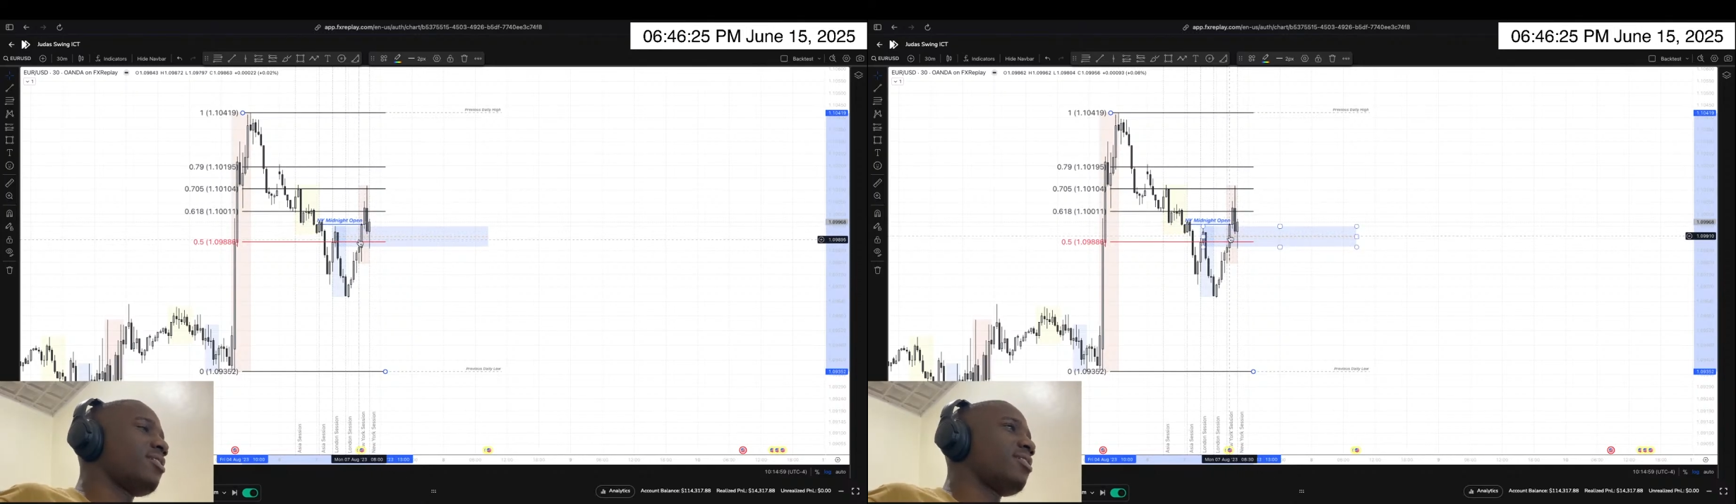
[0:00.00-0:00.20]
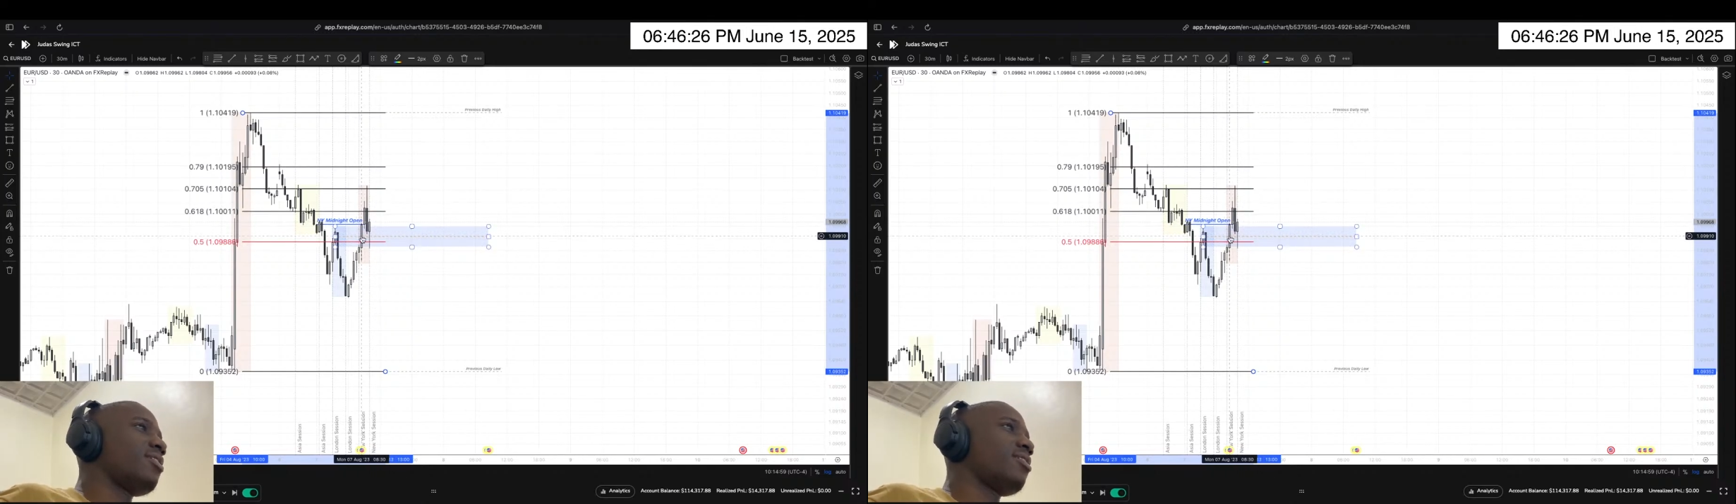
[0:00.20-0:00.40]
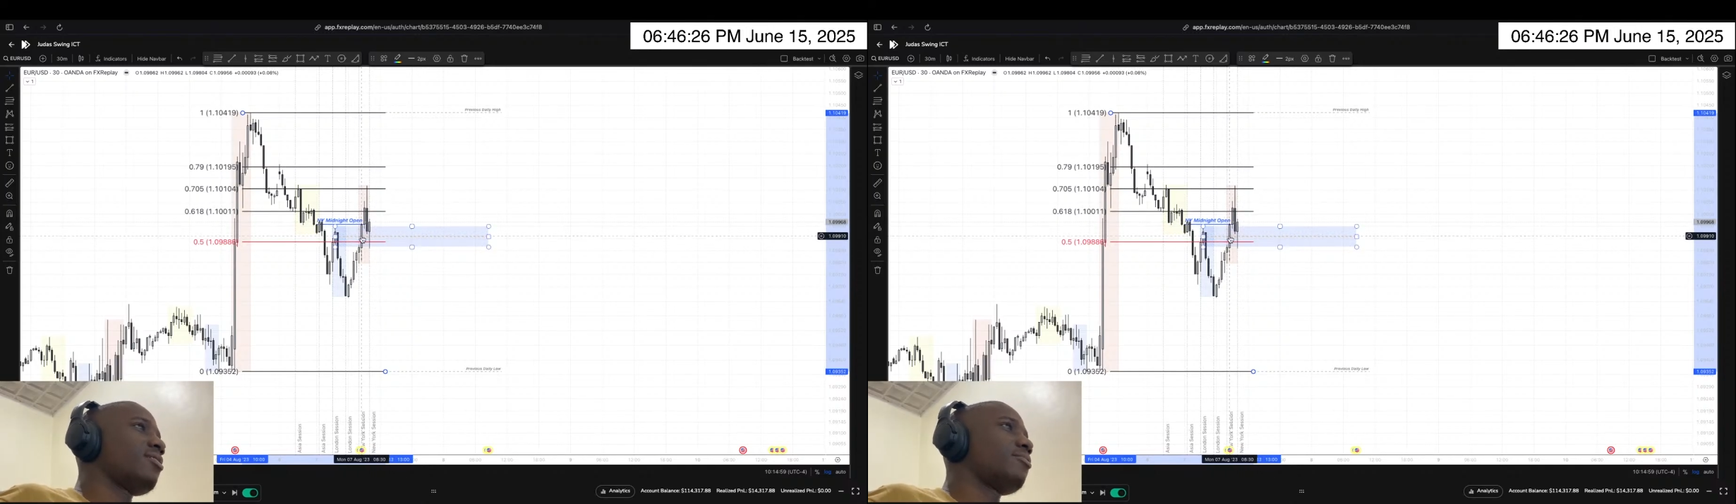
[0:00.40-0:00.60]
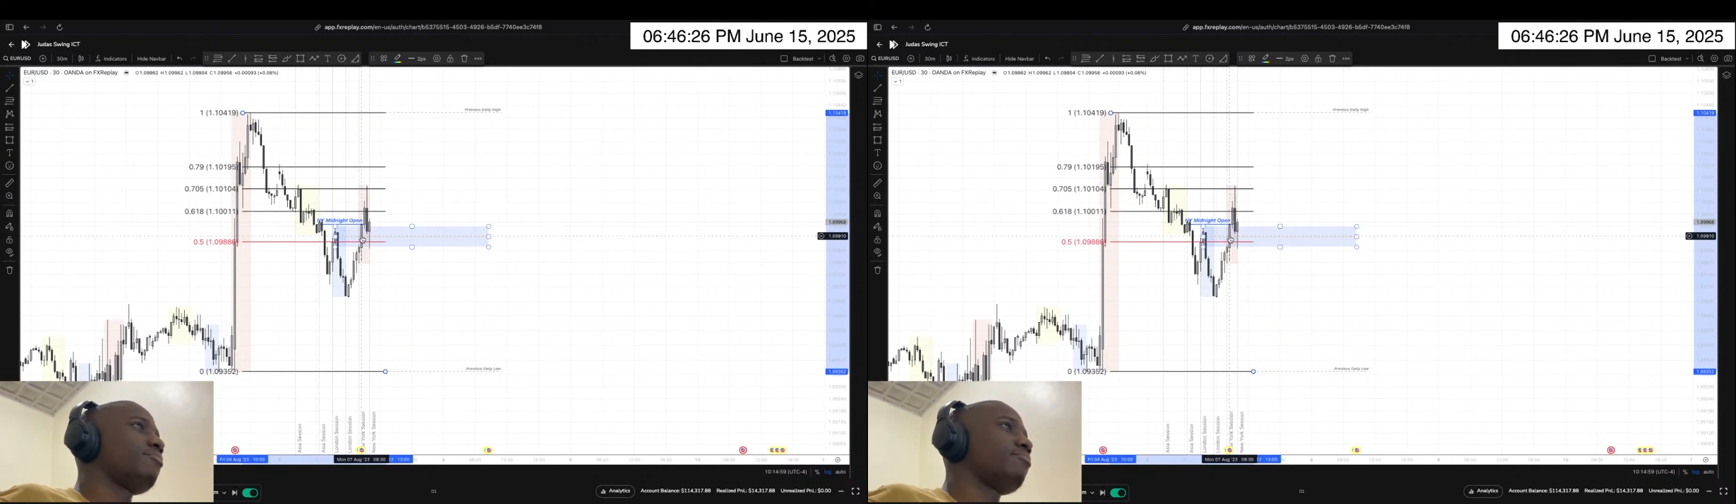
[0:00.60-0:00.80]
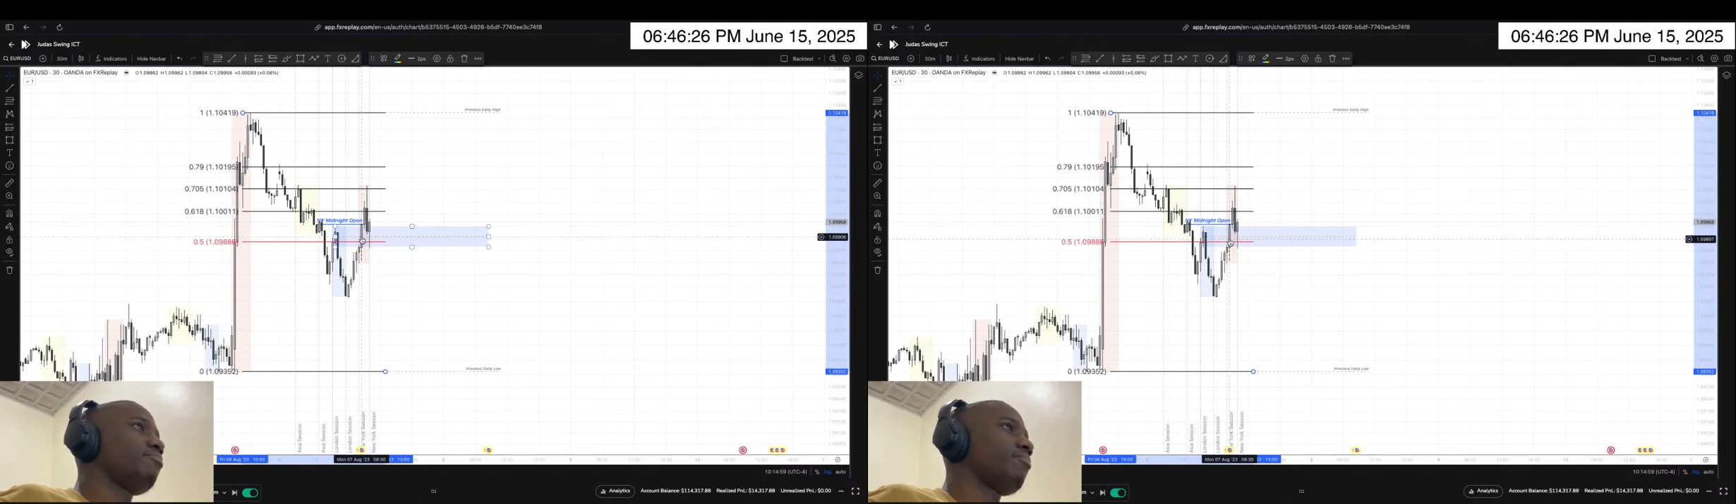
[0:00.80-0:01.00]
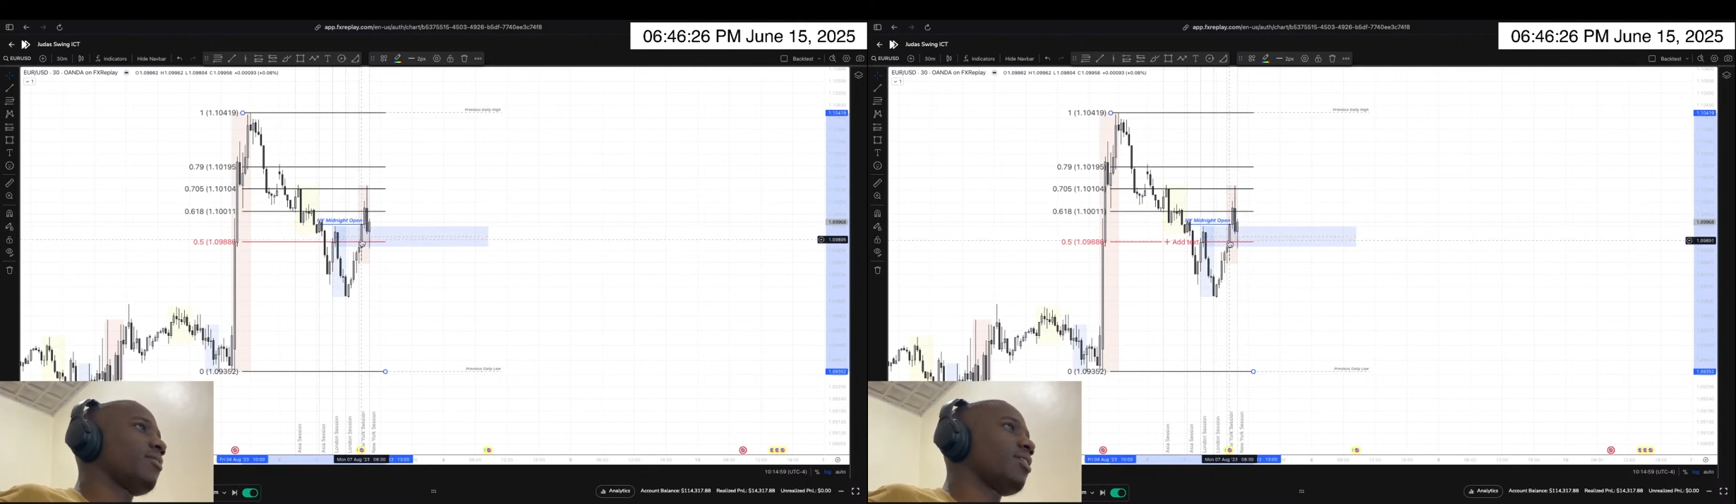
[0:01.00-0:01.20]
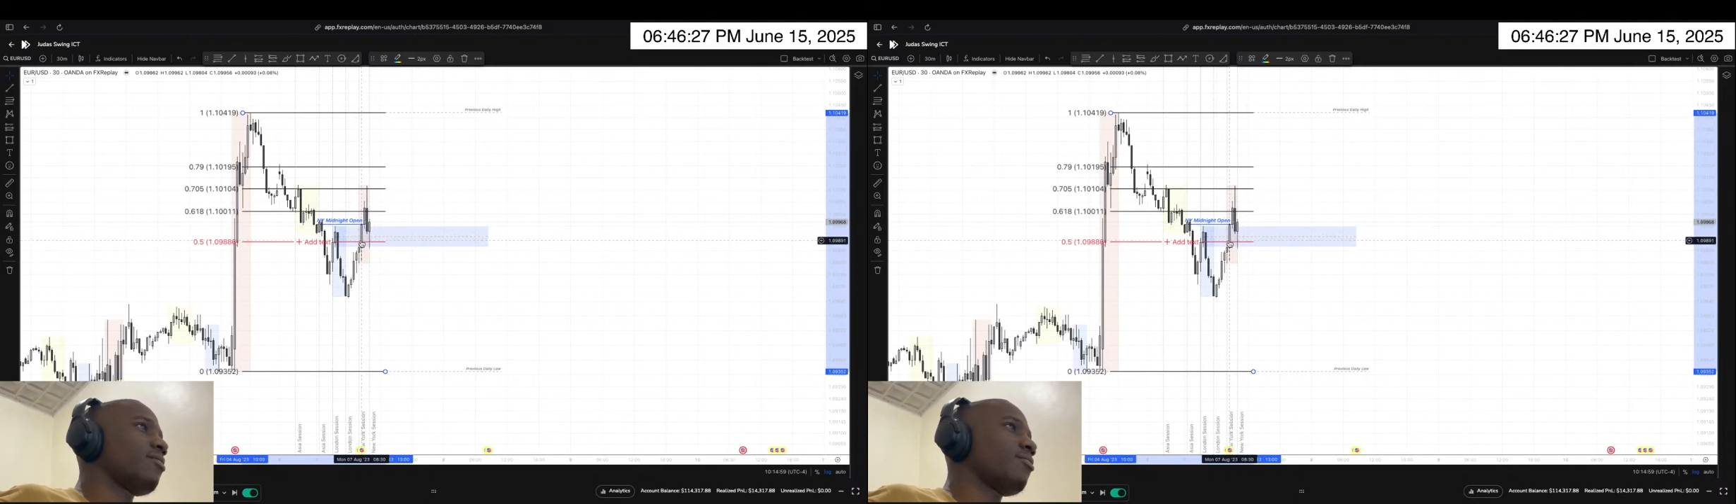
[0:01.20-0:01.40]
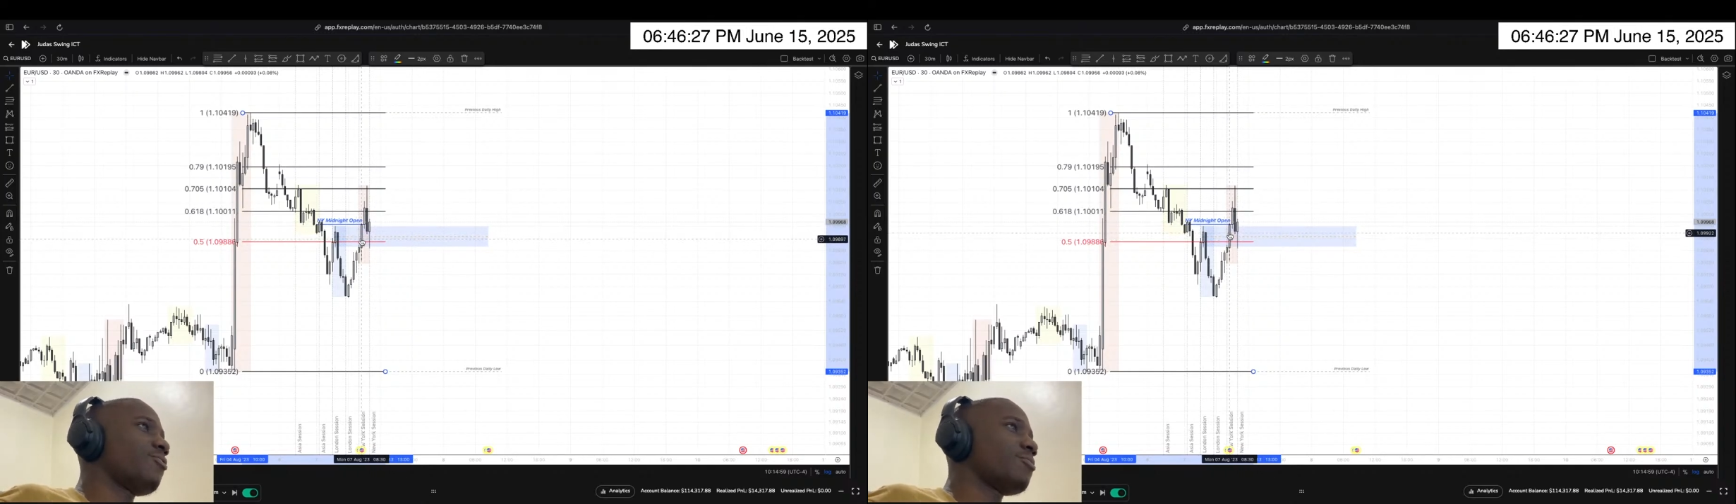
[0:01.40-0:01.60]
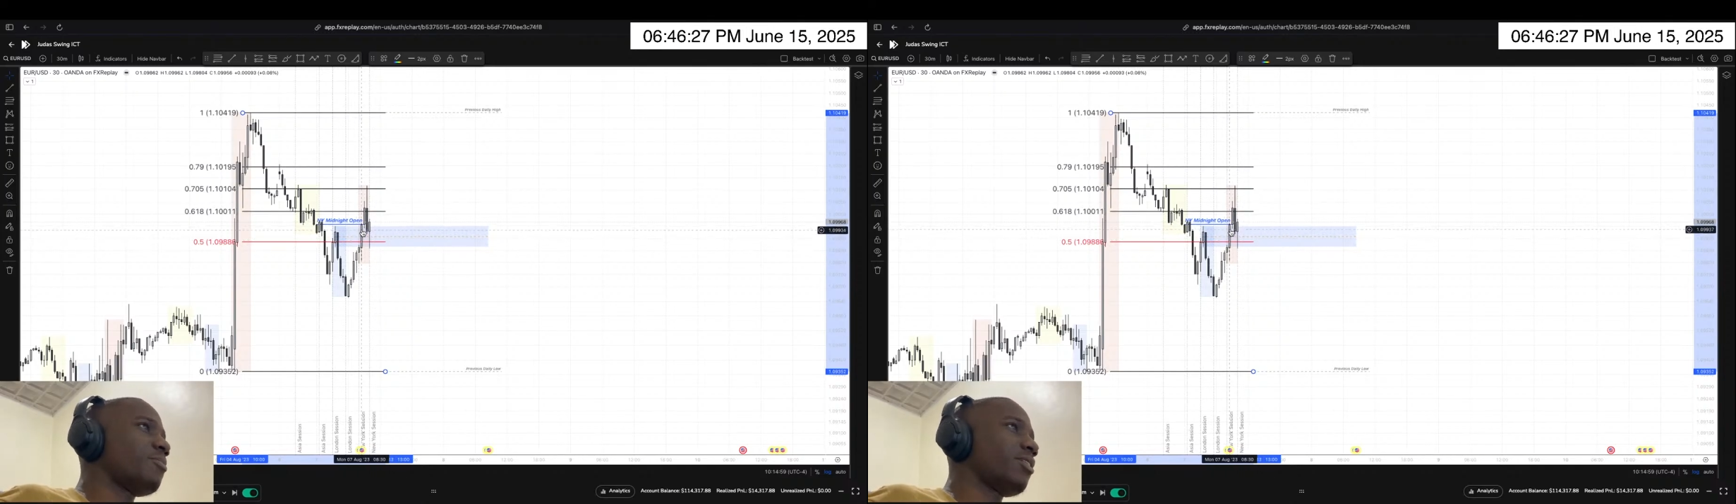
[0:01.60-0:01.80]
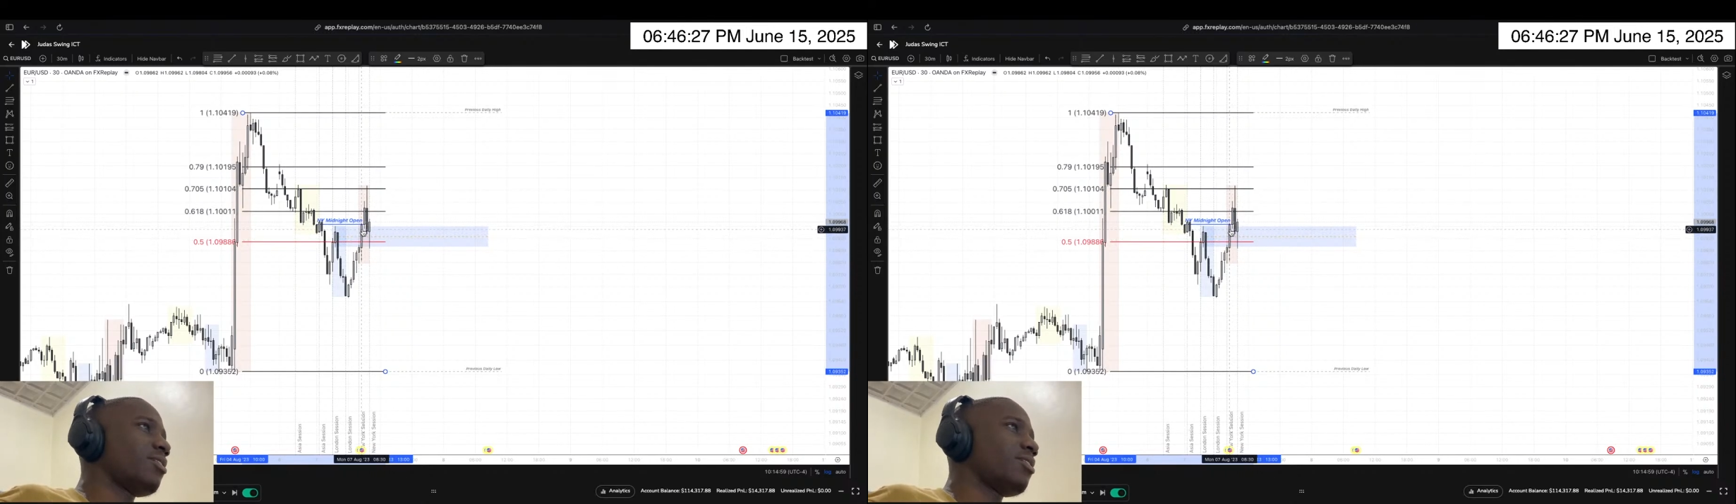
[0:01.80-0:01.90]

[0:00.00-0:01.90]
um, respected